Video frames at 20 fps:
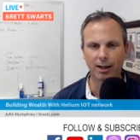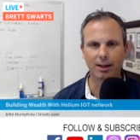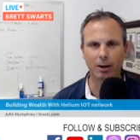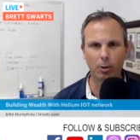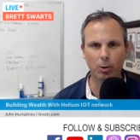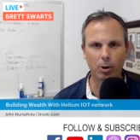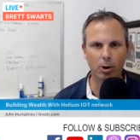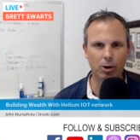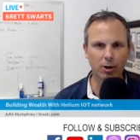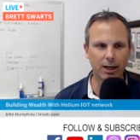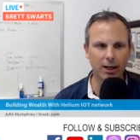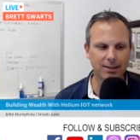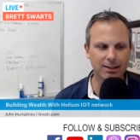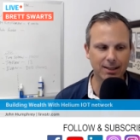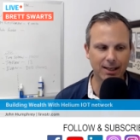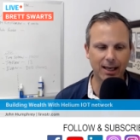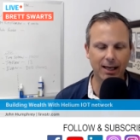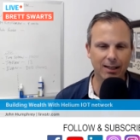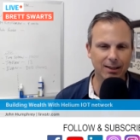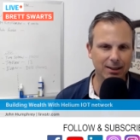that we all get
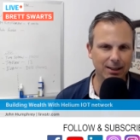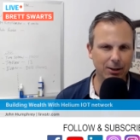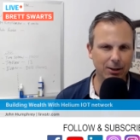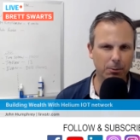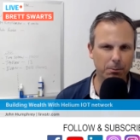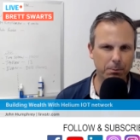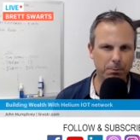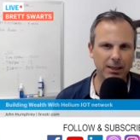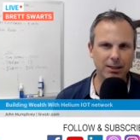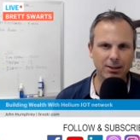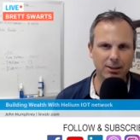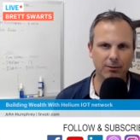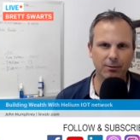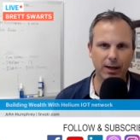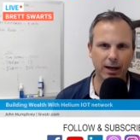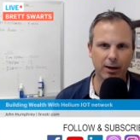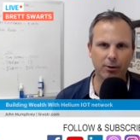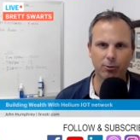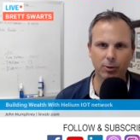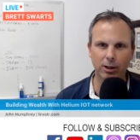a little piece
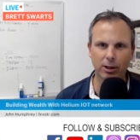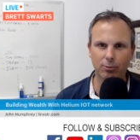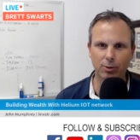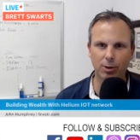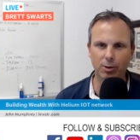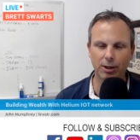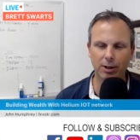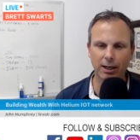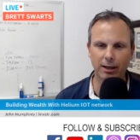of that railroad.